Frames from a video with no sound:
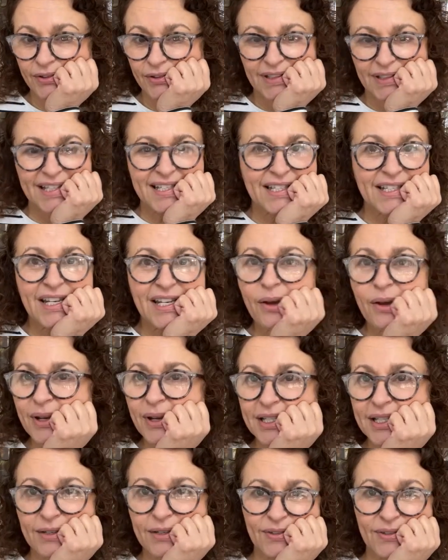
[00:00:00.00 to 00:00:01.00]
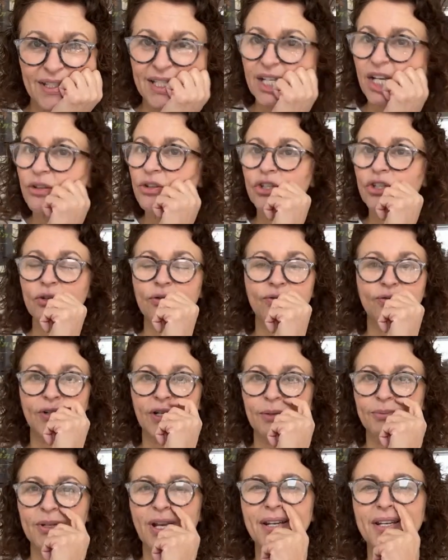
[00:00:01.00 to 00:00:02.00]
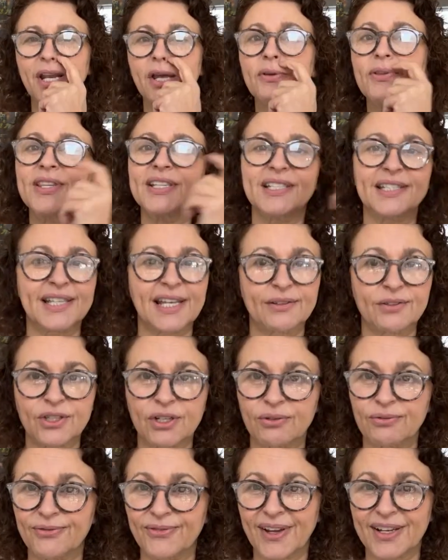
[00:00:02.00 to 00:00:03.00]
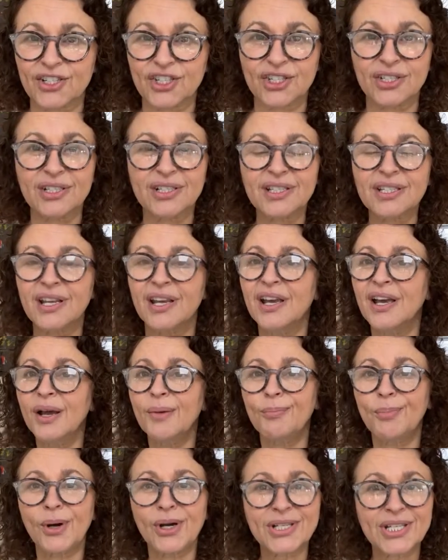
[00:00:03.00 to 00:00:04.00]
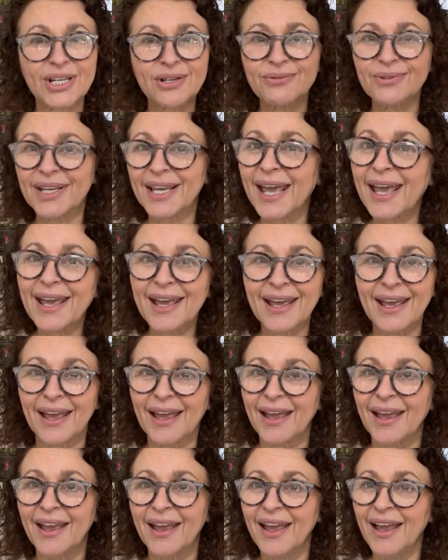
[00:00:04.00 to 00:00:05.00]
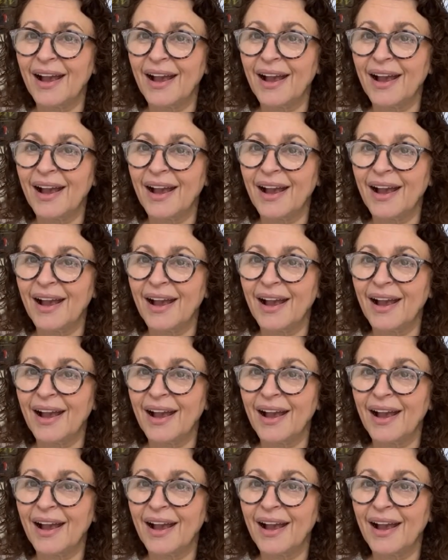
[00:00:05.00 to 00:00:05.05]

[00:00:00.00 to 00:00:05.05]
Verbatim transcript: There's no activities, no youth clubs. I know this sounds old fashioned, but I don't care.